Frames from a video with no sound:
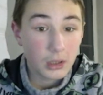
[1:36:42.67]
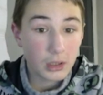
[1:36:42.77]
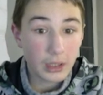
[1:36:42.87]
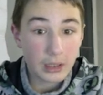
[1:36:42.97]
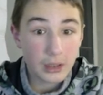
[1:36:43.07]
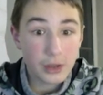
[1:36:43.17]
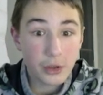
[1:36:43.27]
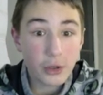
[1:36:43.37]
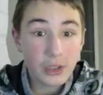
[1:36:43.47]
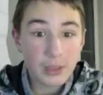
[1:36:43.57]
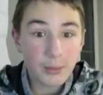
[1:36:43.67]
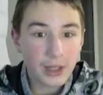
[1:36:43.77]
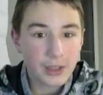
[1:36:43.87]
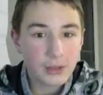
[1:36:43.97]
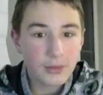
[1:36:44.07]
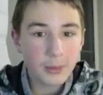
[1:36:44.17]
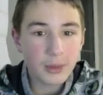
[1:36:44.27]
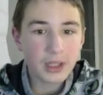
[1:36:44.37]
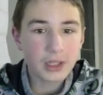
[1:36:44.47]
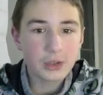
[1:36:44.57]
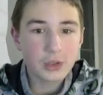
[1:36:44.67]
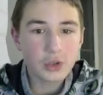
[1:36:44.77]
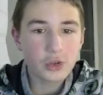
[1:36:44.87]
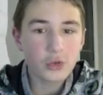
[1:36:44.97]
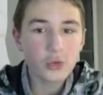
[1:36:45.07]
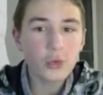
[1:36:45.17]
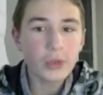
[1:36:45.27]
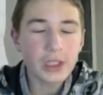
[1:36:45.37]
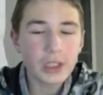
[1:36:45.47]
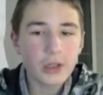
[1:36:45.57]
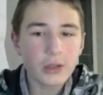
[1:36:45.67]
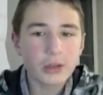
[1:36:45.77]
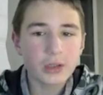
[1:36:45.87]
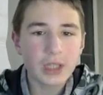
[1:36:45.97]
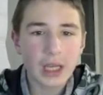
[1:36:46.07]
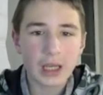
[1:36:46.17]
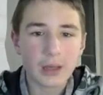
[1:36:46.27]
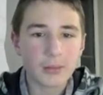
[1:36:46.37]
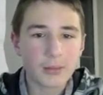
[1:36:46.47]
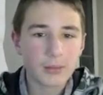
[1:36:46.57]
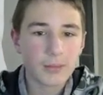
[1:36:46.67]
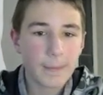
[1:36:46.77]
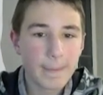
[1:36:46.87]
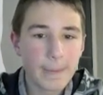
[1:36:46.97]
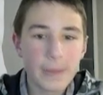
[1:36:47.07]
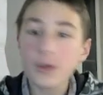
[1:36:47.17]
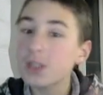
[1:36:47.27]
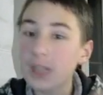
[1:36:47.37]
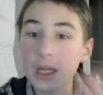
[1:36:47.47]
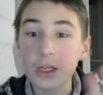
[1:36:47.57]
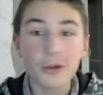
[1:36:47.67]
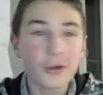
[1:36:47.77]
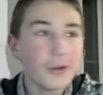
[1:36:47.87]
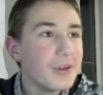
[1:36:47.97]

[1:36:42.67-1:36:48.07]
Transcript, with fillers: like 30 months, it will be like 2-year game. No, thank you.